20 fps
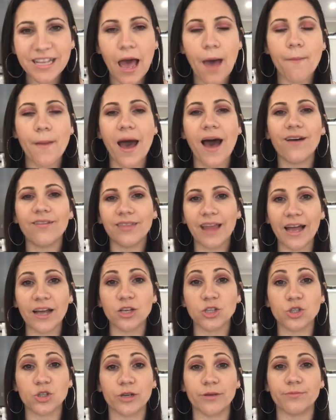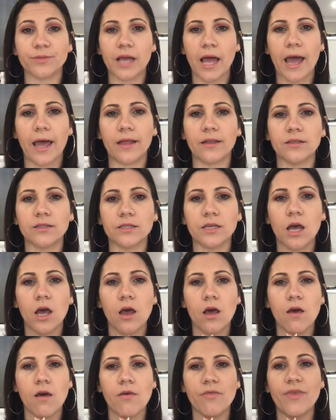about lacquer strips, and
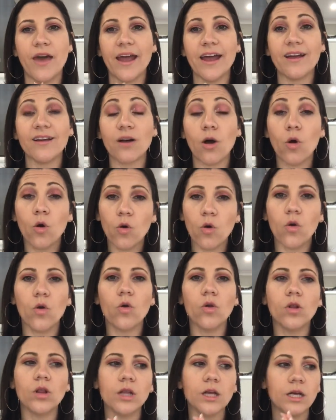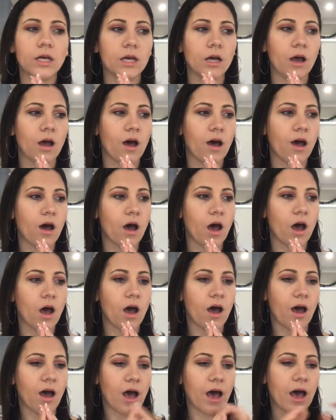they are all
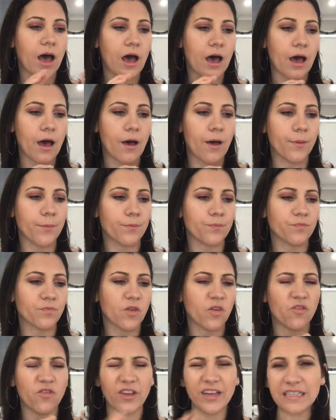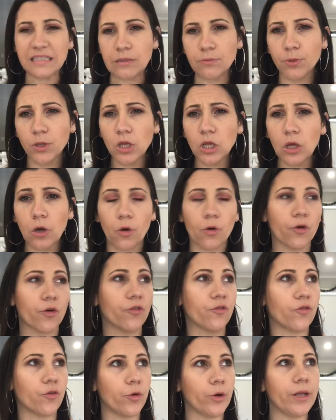fixable or
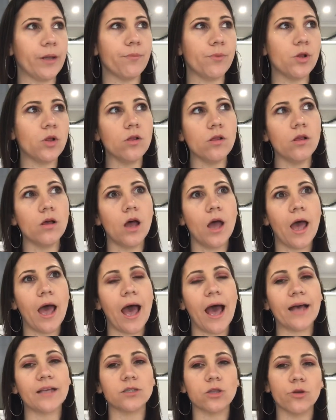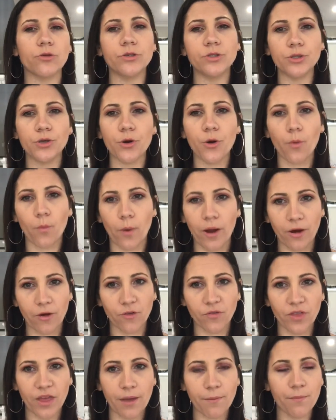avoidable as long as you're aware
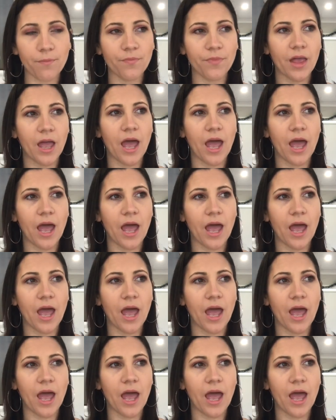of them.